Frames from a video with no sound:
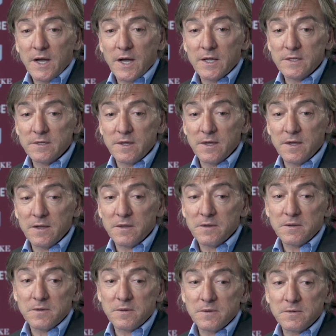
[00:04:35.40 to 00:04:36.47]
And
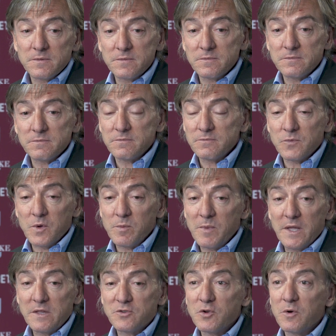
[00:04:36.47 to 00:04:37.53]
we
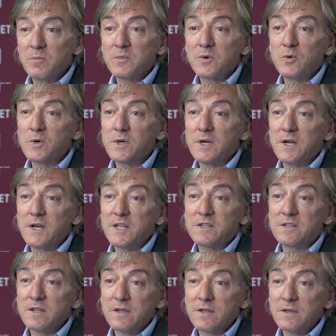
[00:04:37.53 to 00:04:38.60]
made some
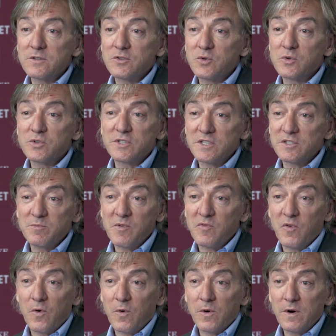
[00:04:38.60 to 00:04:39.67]
great success
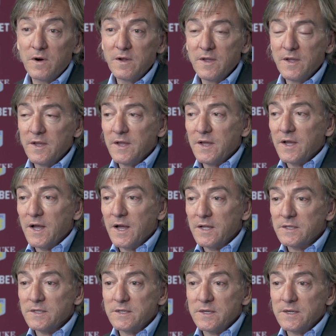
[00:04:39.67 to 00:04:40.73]
before,
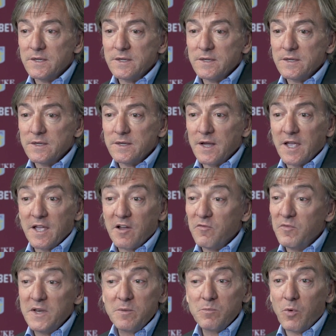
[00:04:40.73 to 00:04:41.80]
and I have
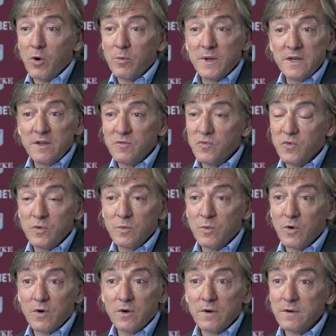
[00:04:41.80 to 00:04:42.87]
been involved in
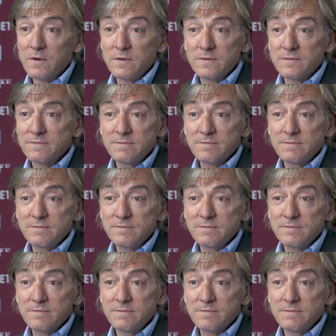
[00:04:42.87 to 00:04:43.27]
football